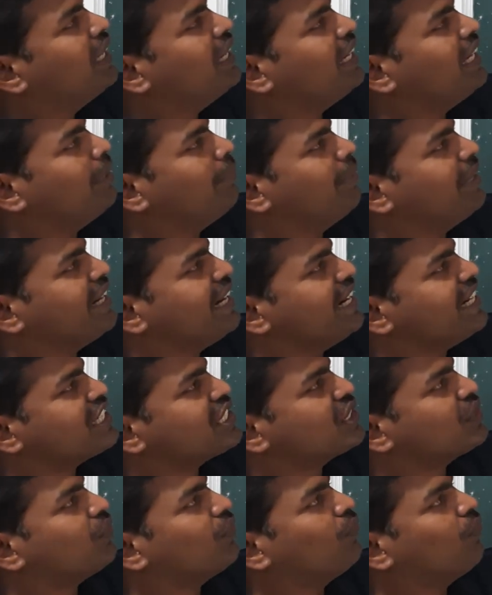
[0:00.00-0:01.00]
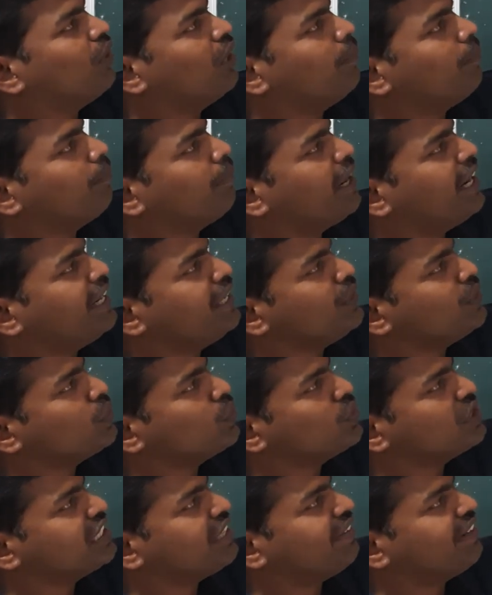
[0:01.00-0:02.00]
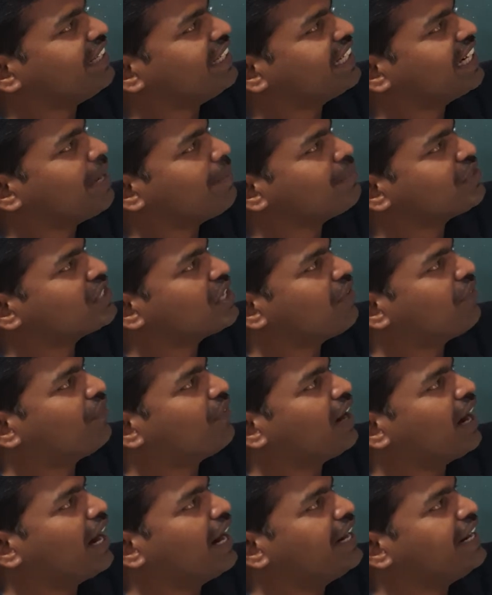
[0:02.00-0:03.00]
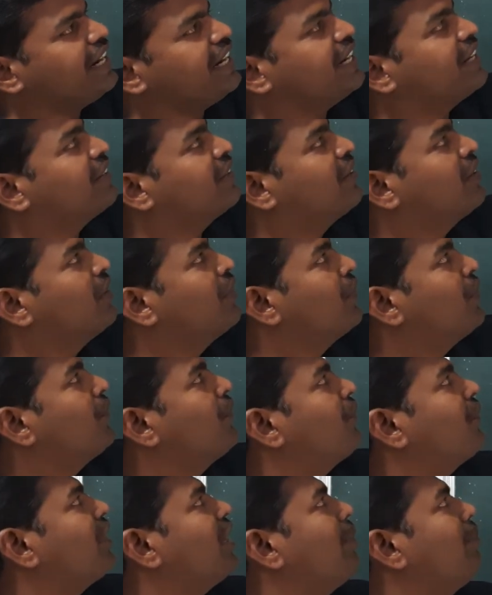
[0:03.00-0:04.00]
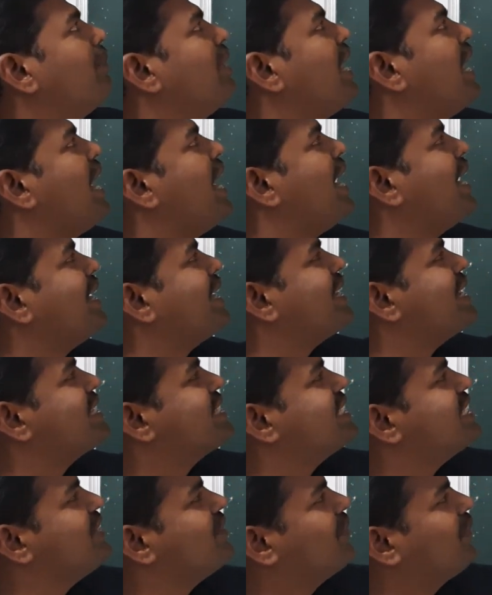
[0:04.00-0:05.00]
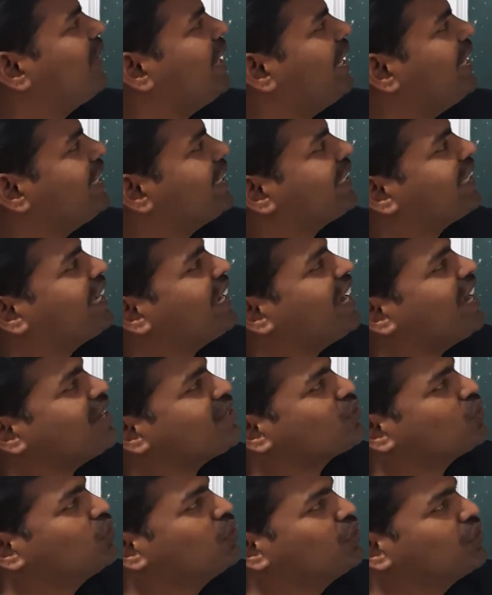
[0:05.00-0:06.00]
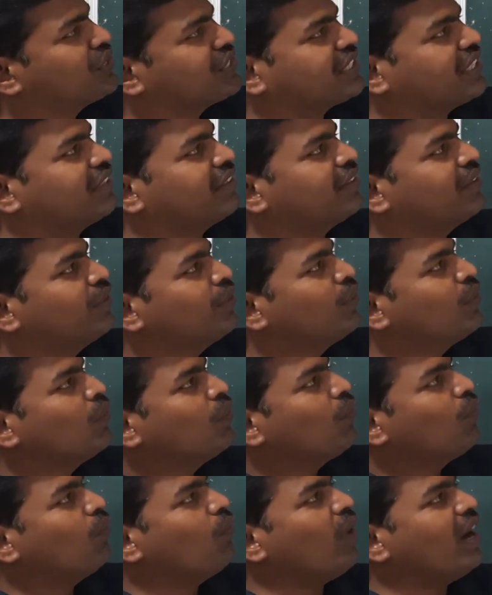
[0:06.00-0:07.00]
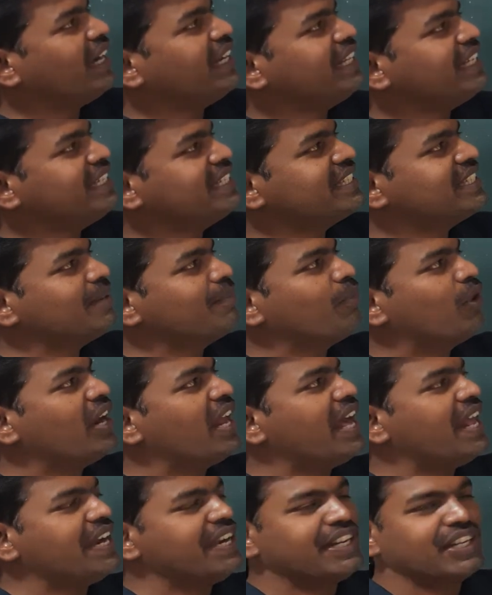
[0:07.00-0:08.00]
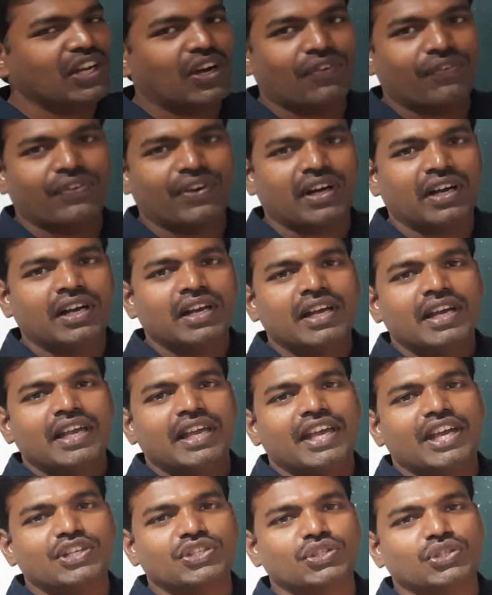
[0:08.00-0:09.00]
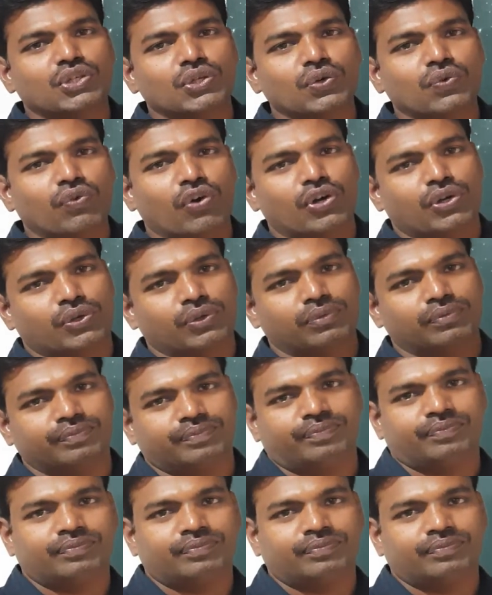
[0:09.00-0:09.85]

liberates 1.27 grams of iodine from an acidified Ka solution. What is the molarity of H2O2?